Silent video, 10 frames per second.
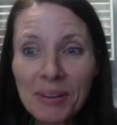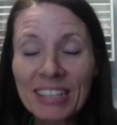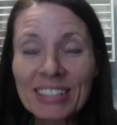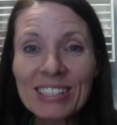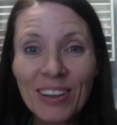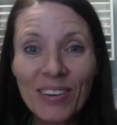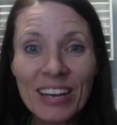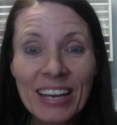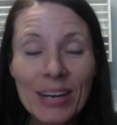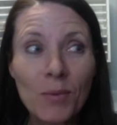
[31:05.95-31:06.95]
It's so
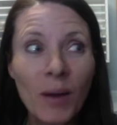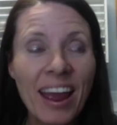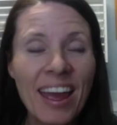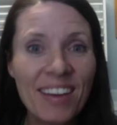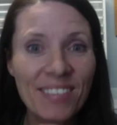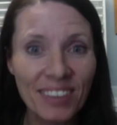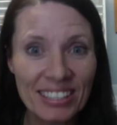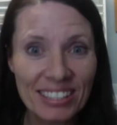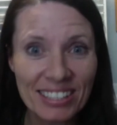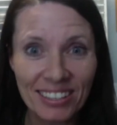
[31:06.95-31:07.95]
needed, whatever
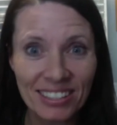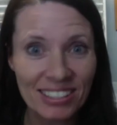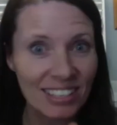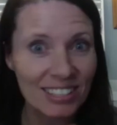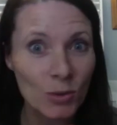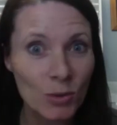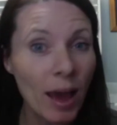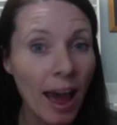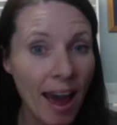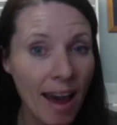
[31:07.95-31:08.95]
skill sets you
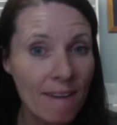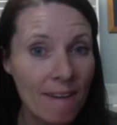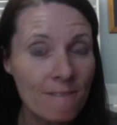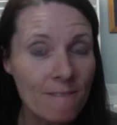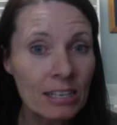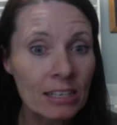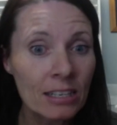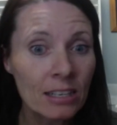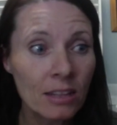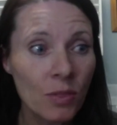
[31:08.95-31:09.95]
have
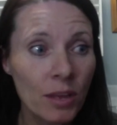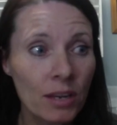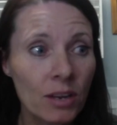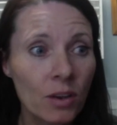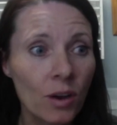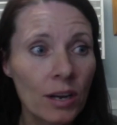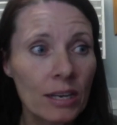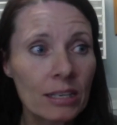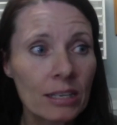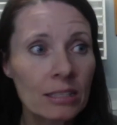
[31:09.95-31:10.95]
that God
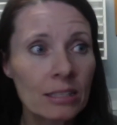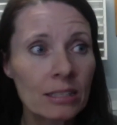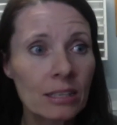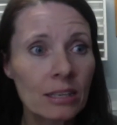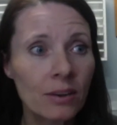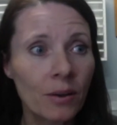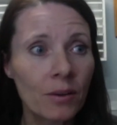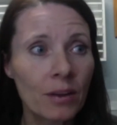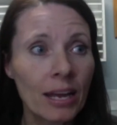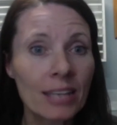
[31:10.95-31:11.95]
is, you know,
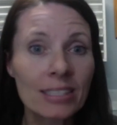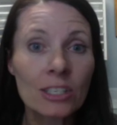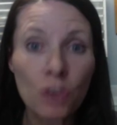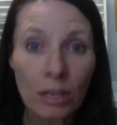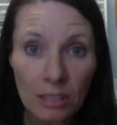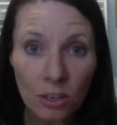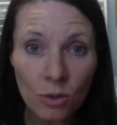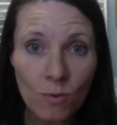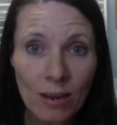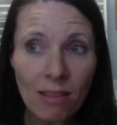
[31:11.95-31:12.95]
has entrusted
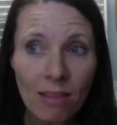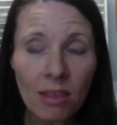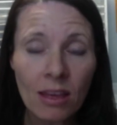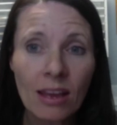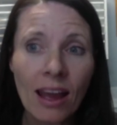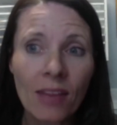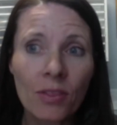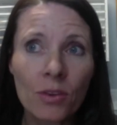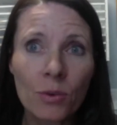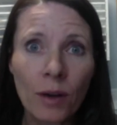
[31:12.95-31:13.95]
you with, and
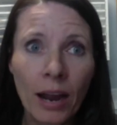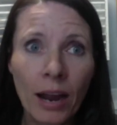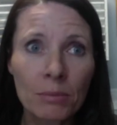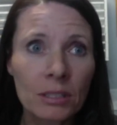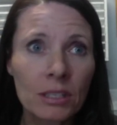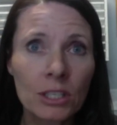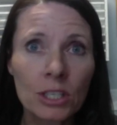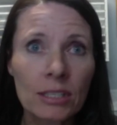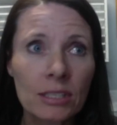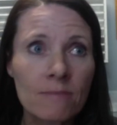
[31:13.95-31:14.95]
that you're able to
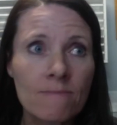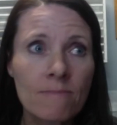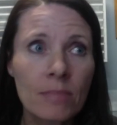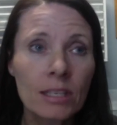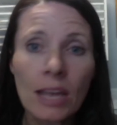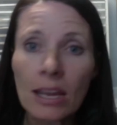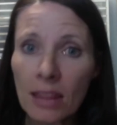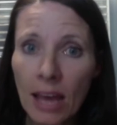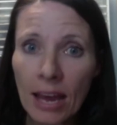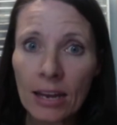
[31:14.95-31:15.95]
just take
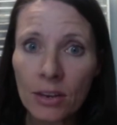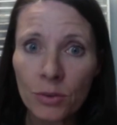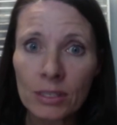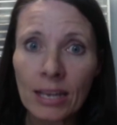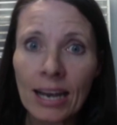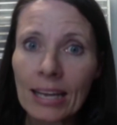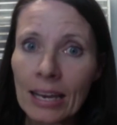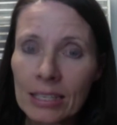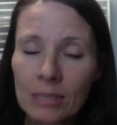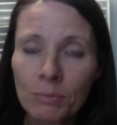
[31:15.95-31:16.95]
that and use it and
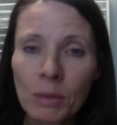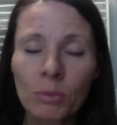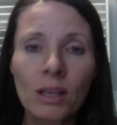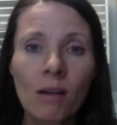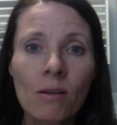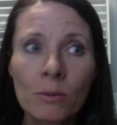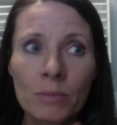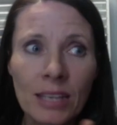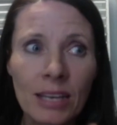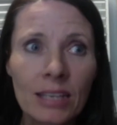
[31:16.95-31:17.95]
get into people's
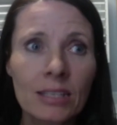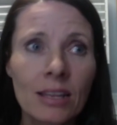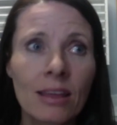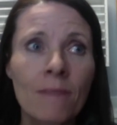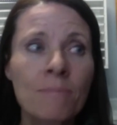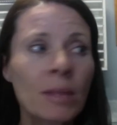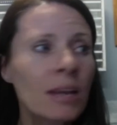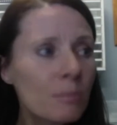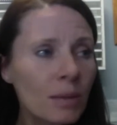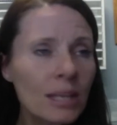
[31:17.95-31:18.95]
homes, get into their
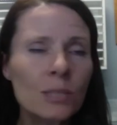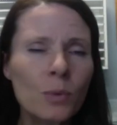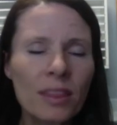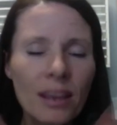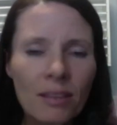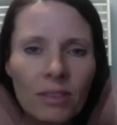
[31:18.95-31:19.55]
place where their